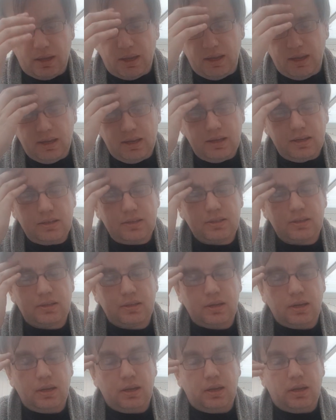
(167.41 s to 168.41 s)
is
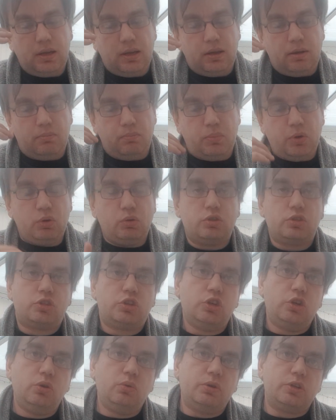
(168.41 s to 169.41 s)
book 2,